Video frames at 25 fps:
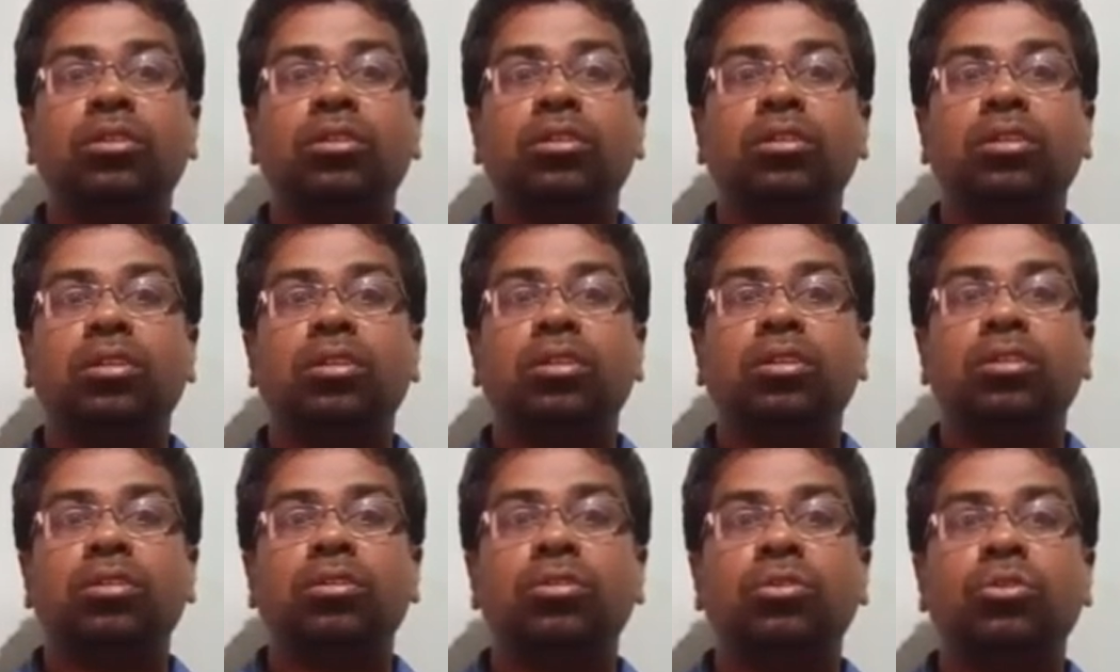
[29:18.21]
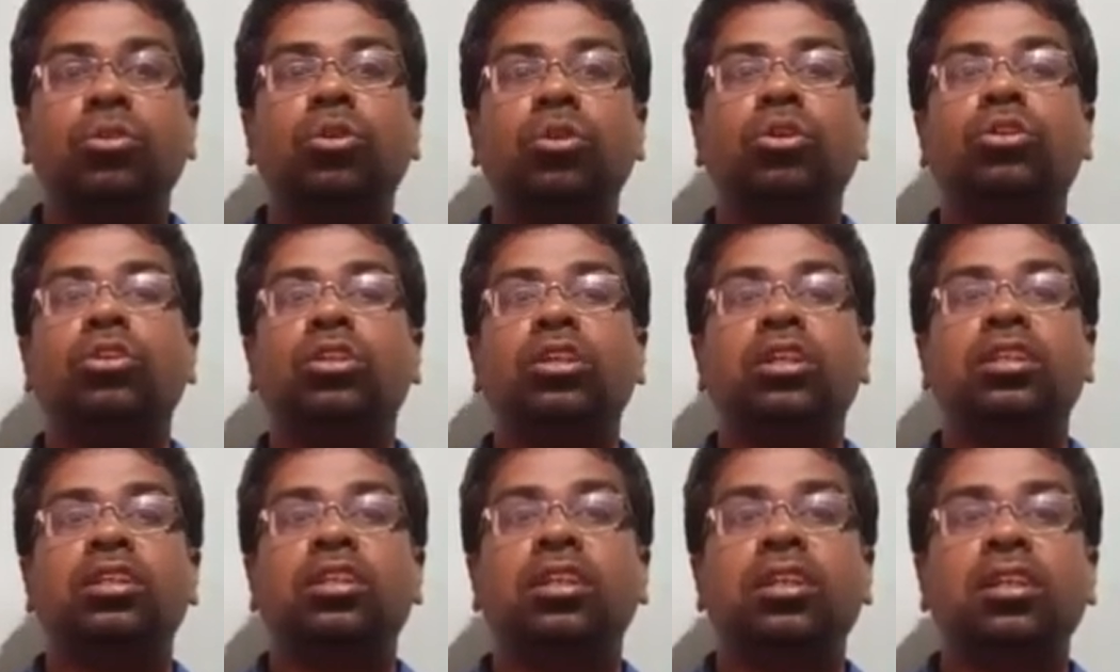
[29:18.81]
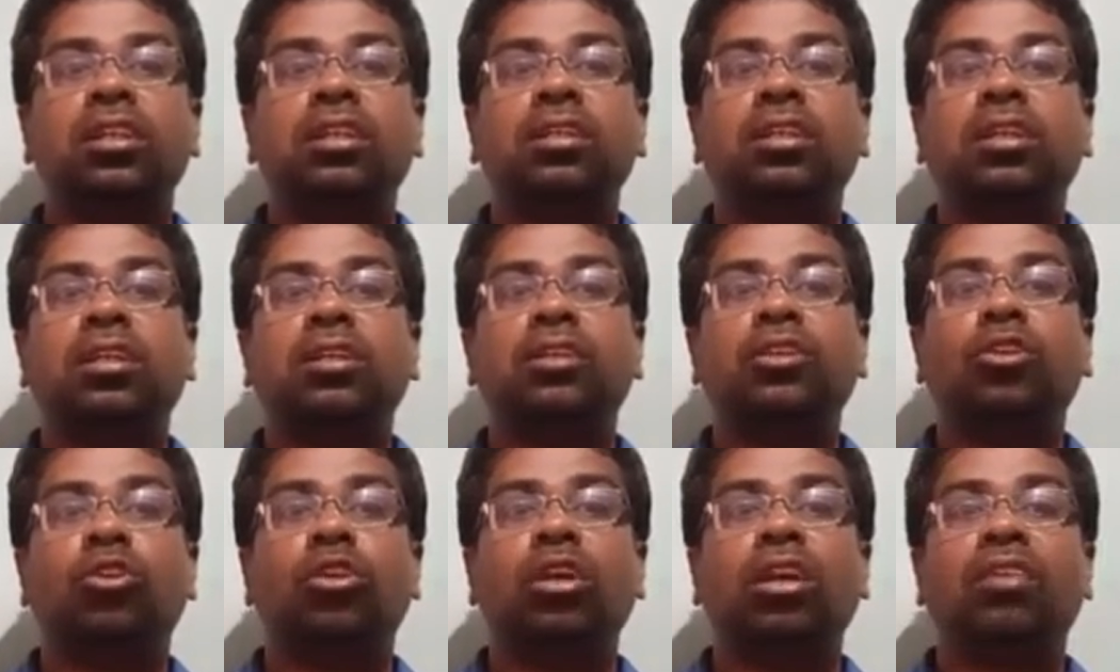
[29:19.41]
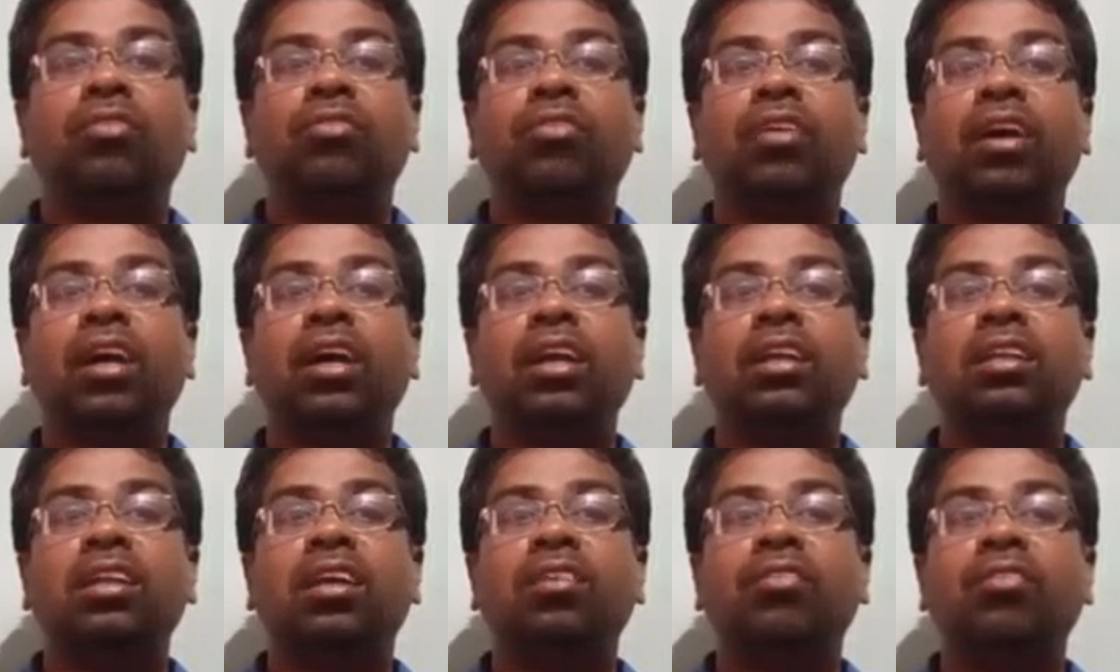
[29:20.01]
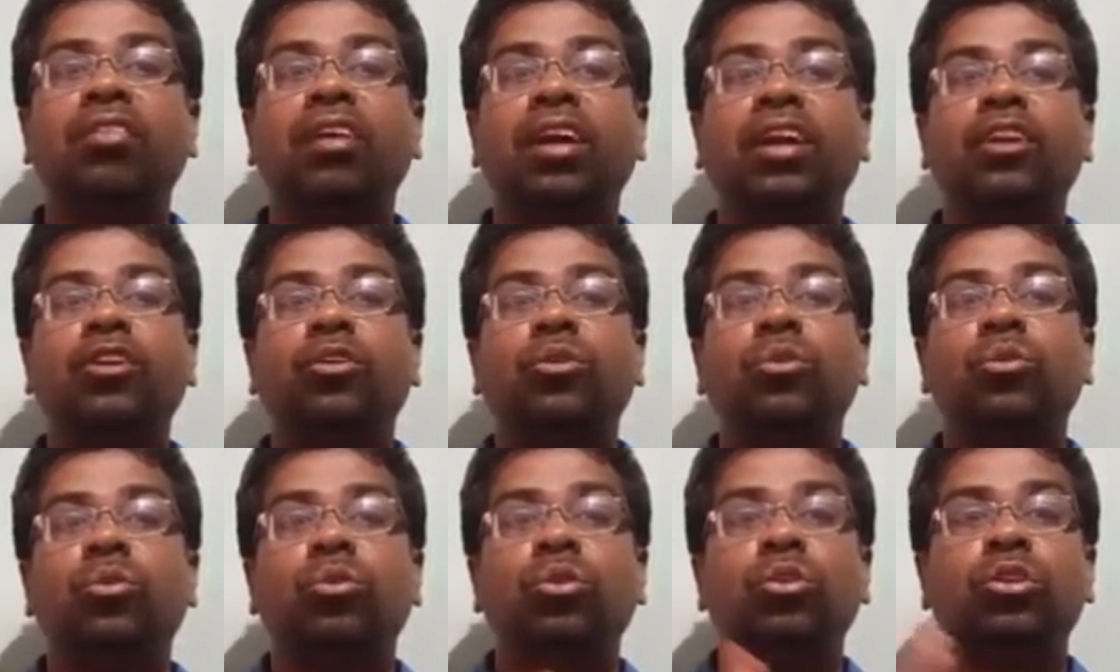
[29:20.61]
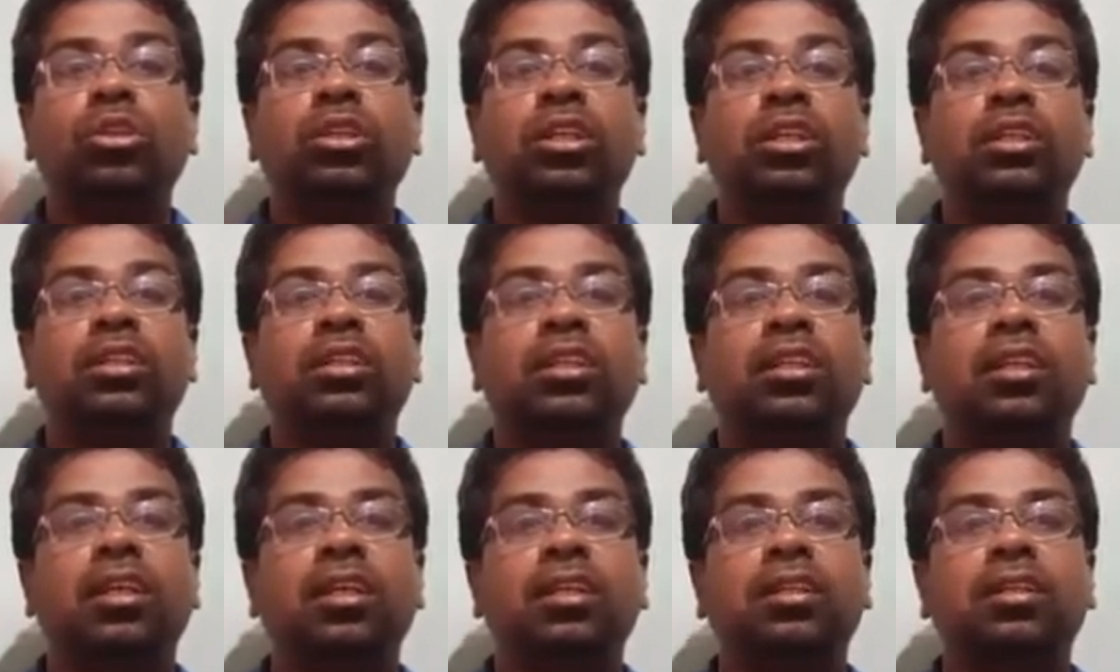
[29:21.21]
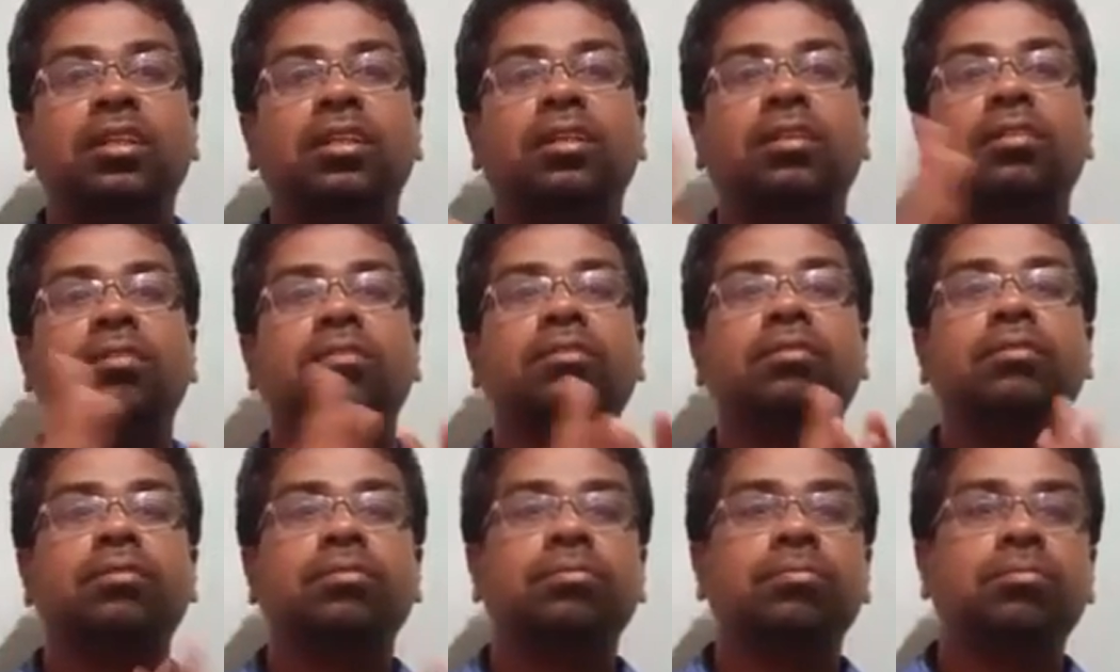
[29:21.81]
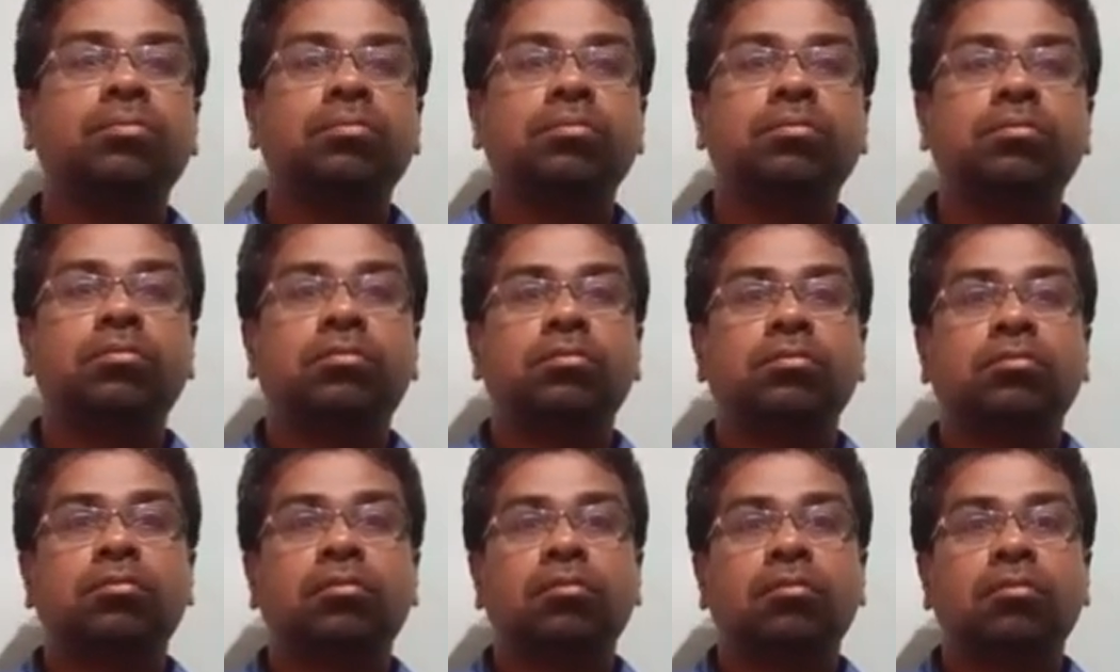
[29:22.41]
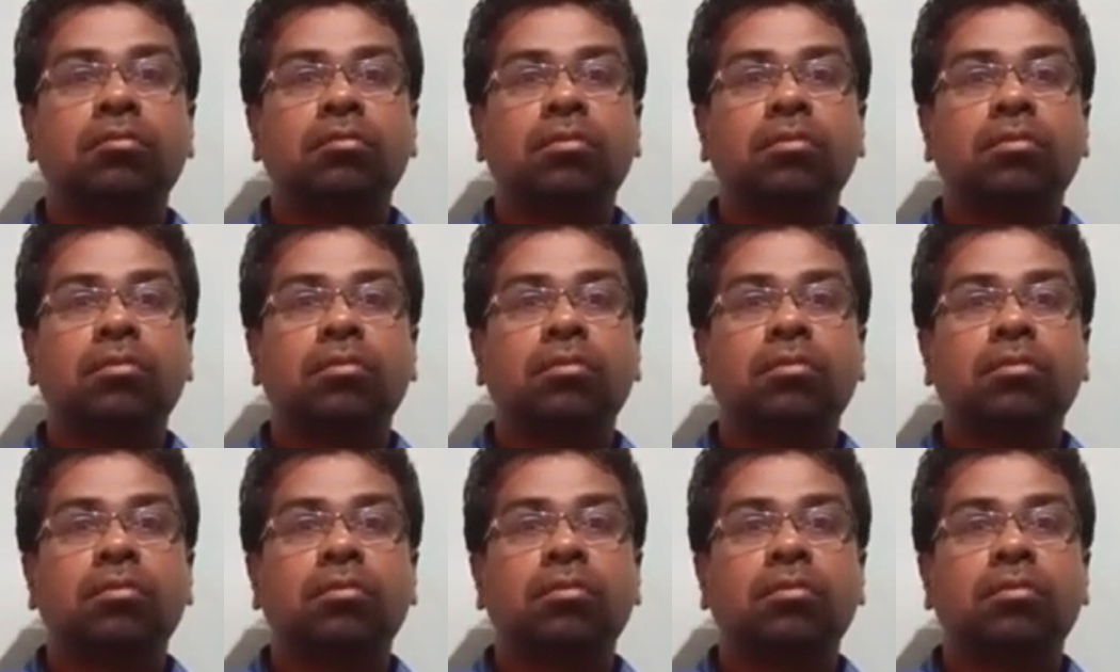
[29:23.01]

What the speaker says: you cannot go to destination. You cannot find the way to go to destination.